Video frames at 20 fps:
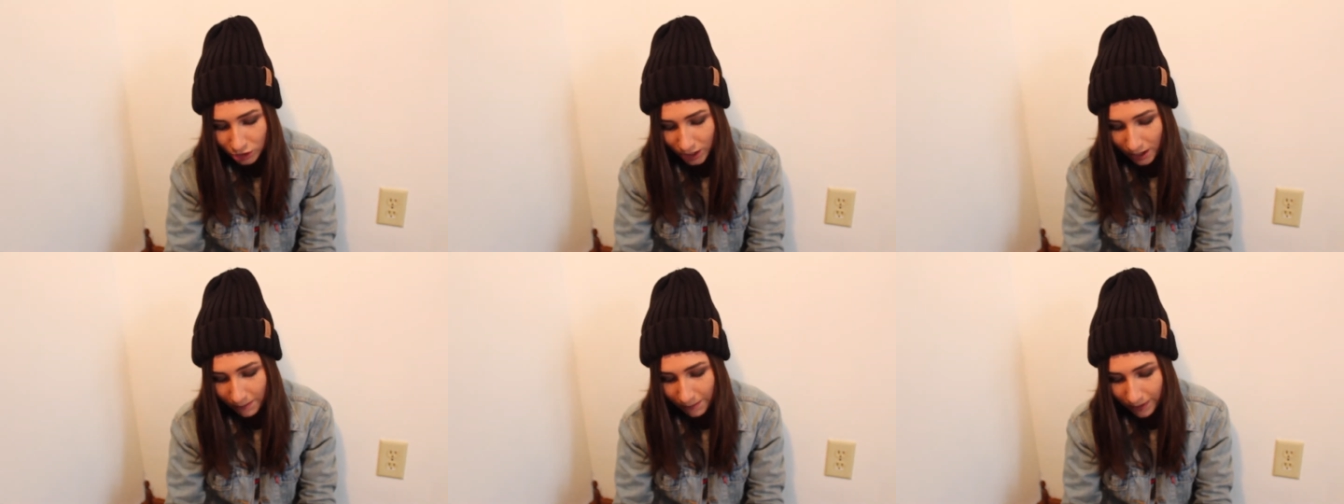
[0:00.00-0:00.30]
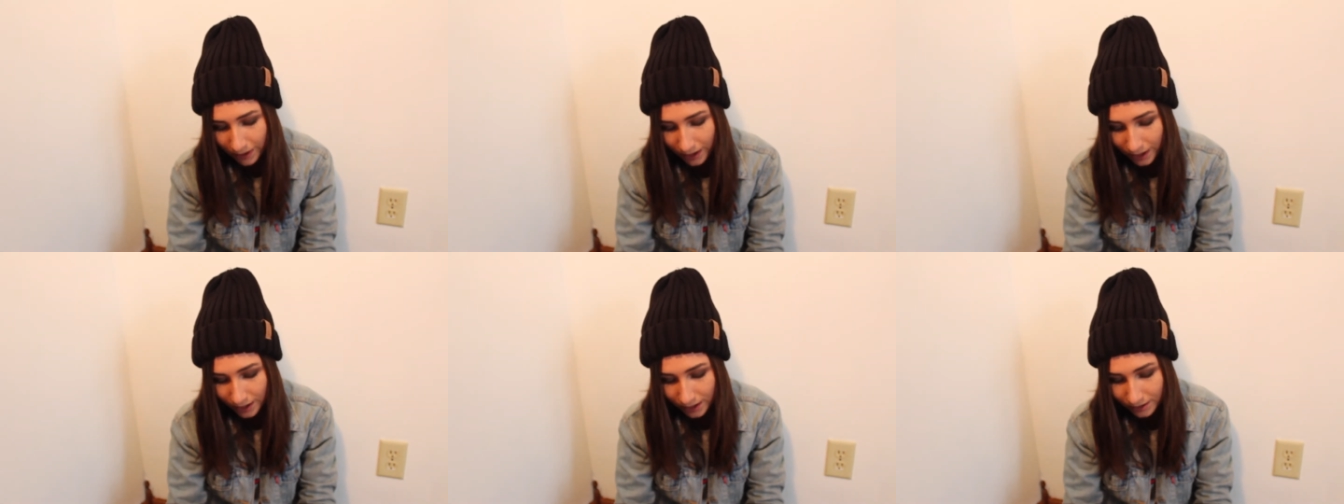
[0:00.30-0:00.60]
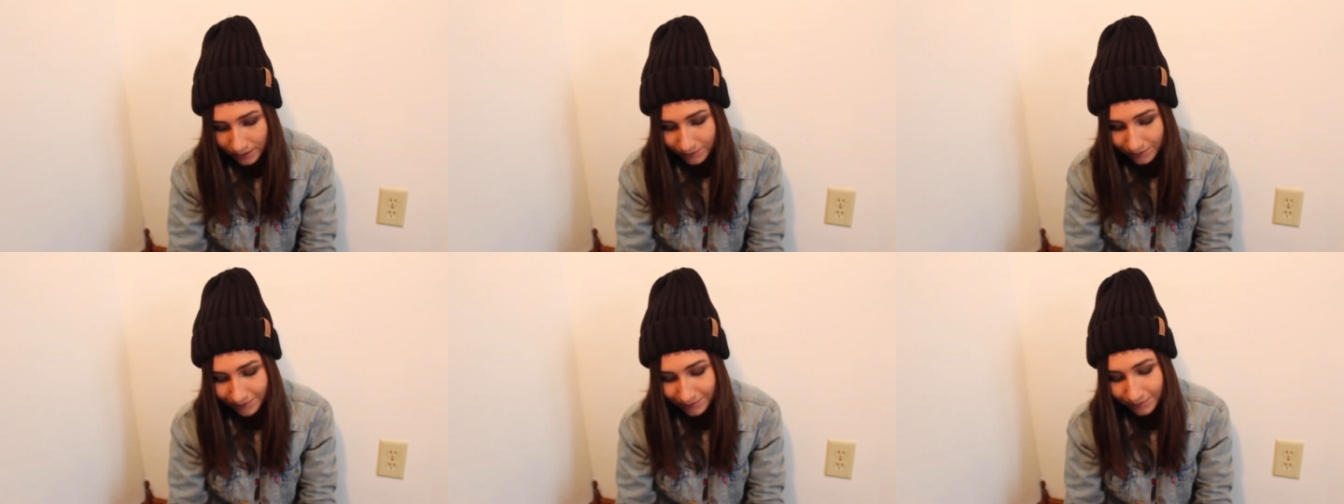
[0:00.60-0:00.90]
shopping
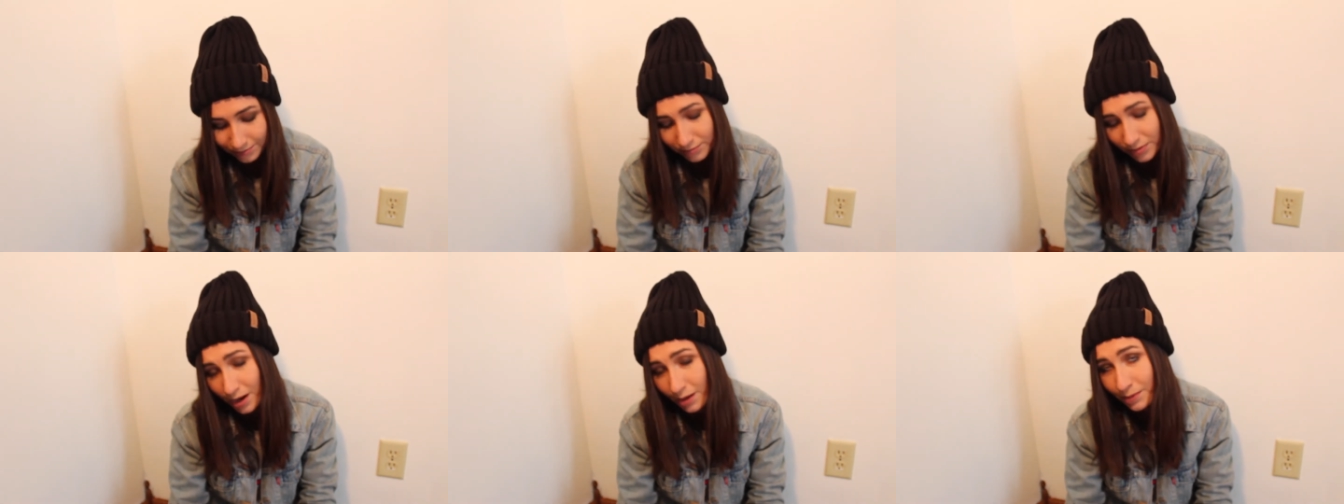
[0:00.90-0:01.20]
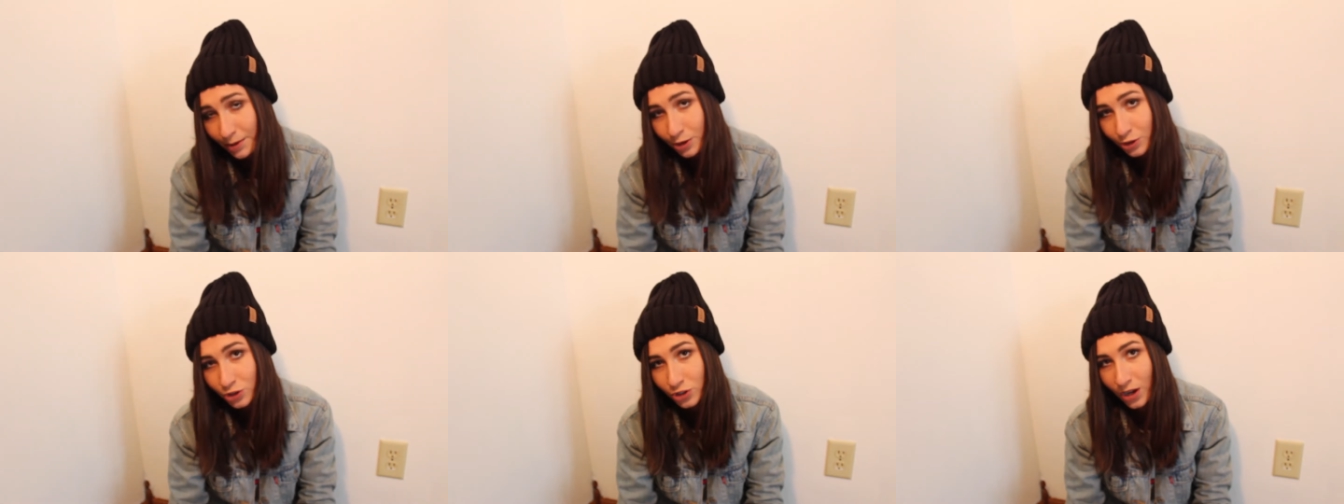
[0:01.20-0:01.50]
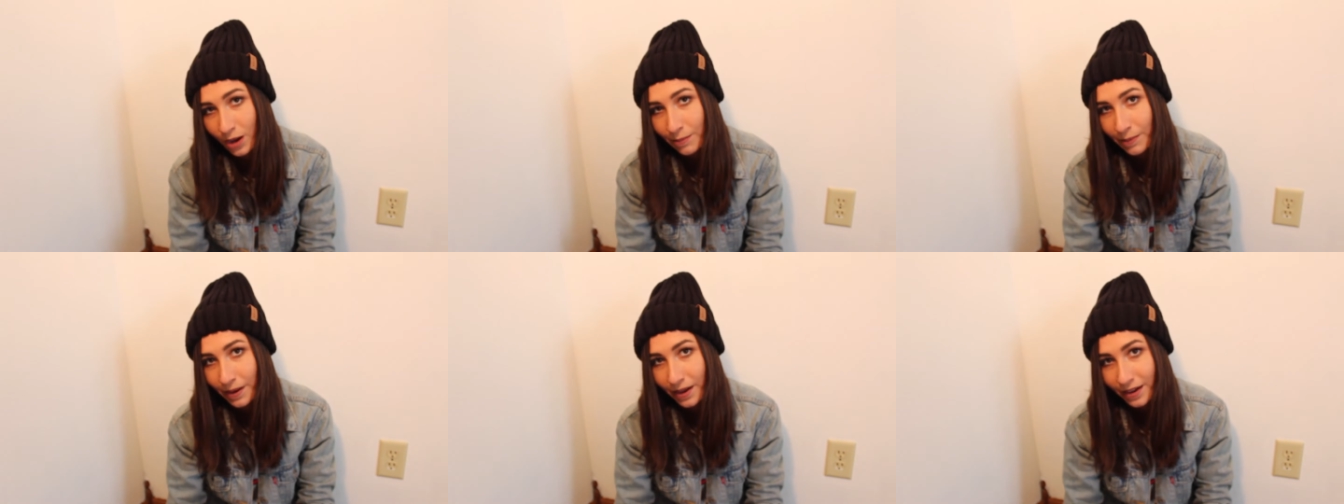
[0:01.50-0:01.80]
probably go
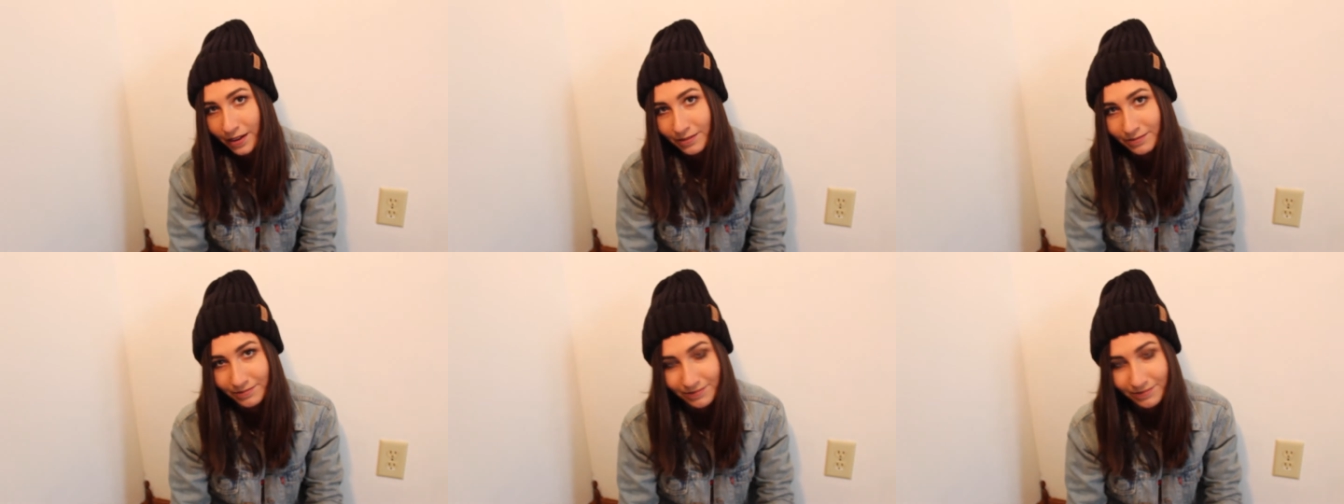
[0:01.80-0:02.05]
shopping.